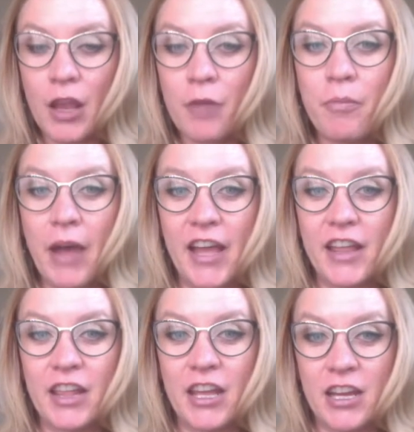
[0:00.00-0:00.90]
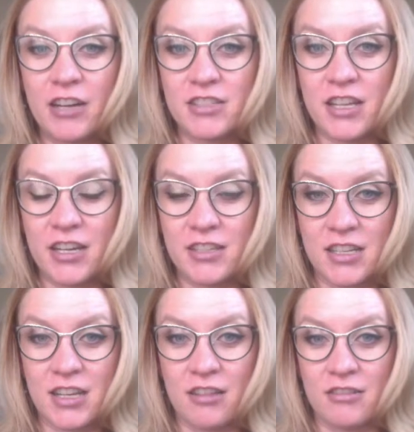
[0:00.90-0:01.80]
But here's
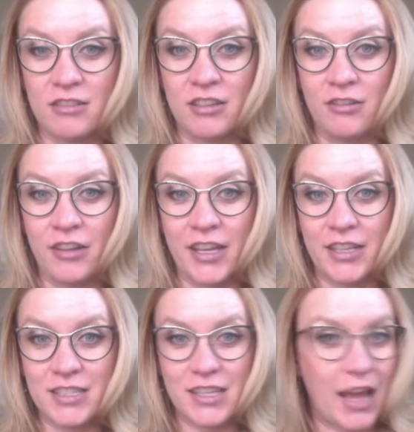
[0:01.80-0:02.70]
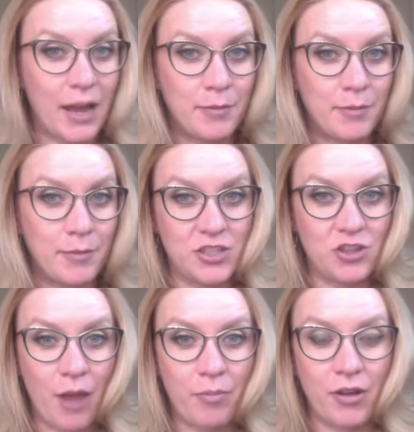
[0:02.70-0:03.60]
another little hint that I'm going to
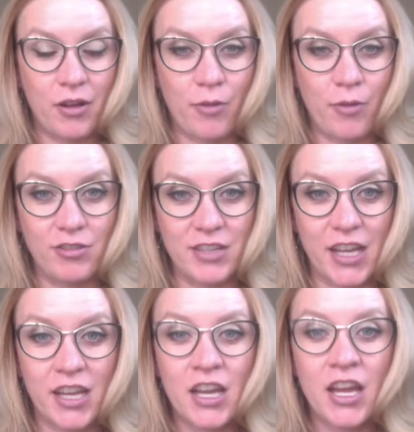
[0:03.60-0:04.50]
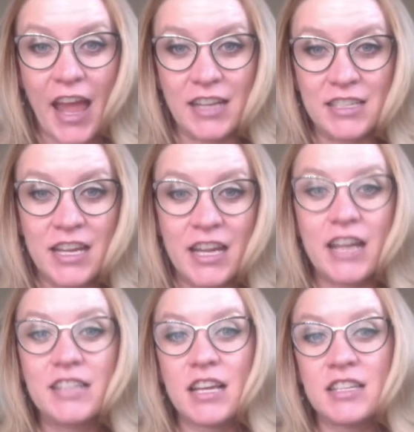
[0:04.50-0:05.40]
drop around it. And
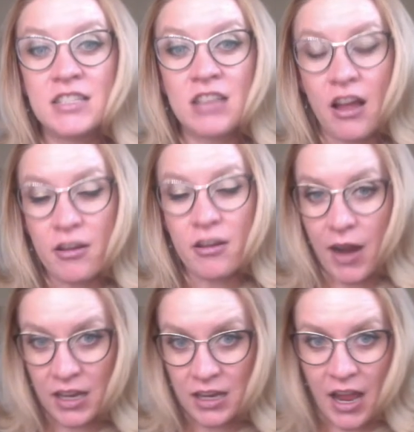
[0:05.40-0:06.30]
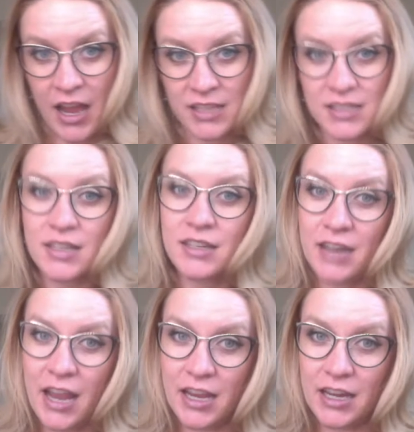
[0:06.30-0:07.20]
it does not recognize
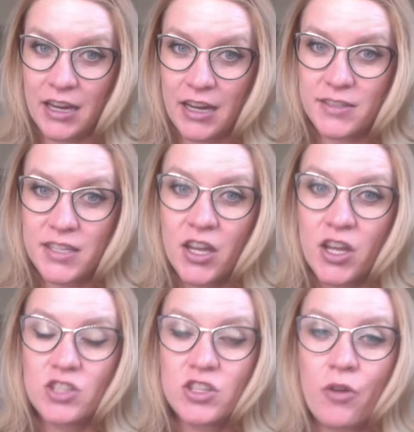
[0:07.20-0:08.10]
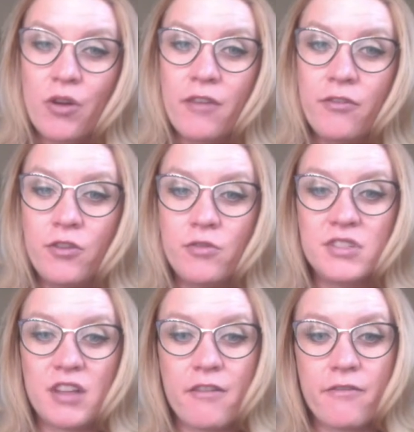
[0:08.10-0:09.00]
negatives. So if you
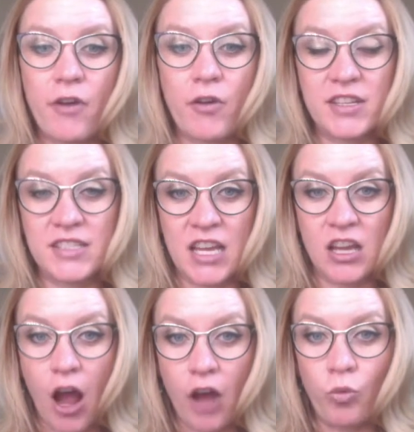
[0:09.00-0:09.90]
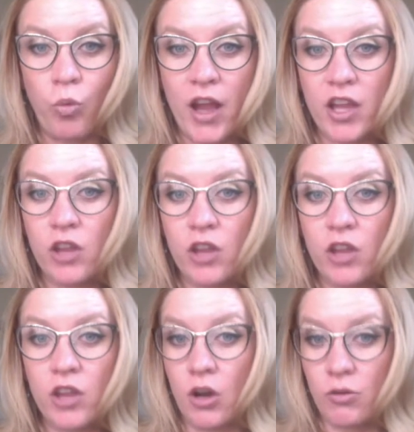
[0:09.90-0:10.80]
start focusing on what you
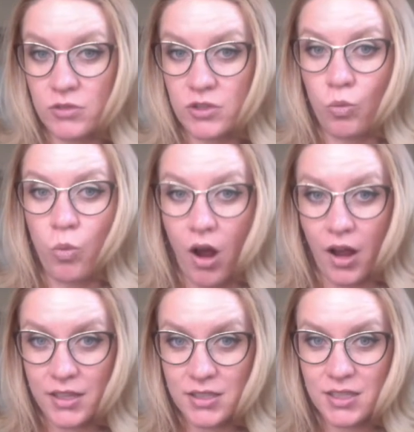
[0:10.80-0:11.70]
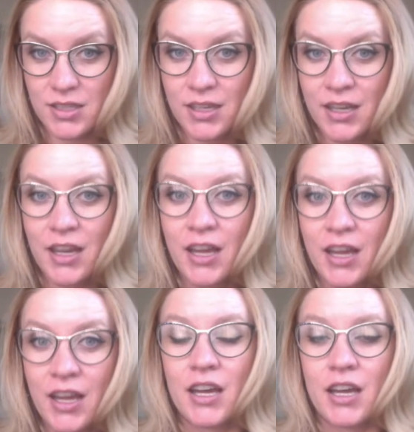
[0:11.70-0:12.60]
don't want,
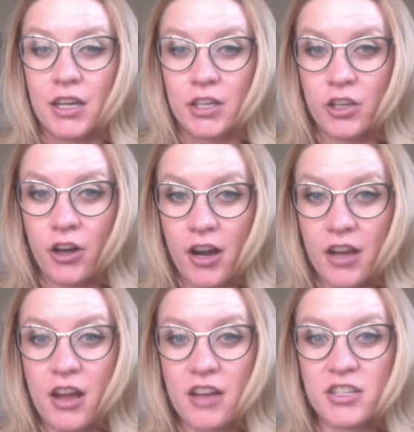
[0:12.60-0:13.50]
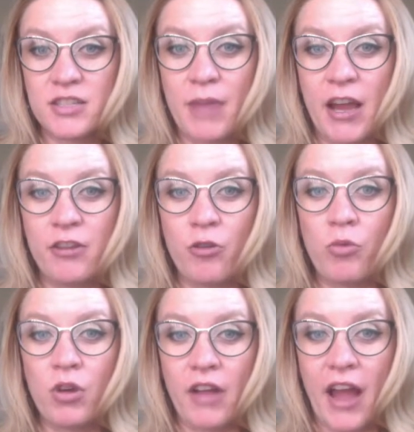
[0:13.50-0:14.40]
your unconscious mind
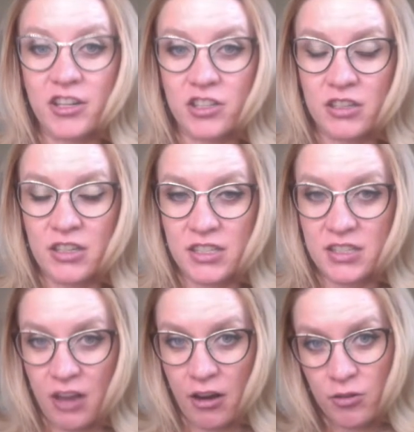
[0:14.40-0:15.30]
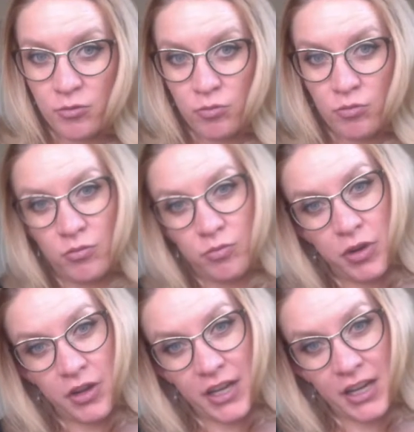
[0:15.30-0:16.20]
will actually start
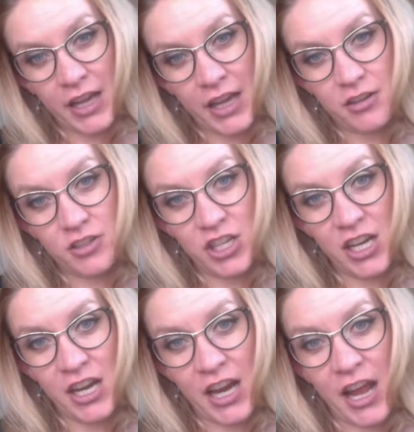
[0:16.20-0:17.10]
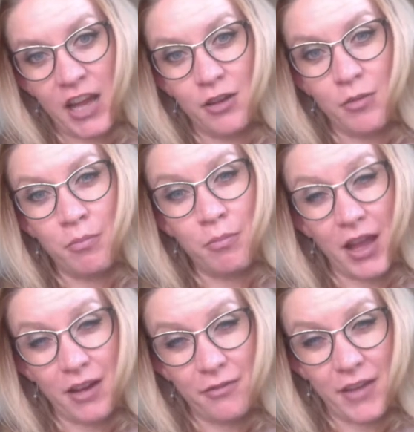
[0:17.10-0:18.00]
putting energy and
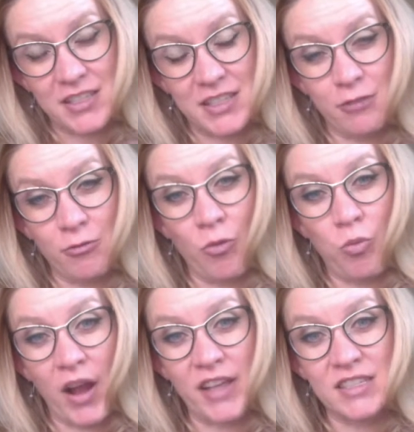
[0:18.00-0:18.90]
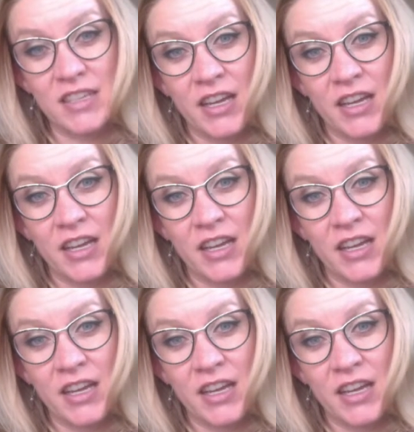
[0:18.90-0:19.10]
manifesting what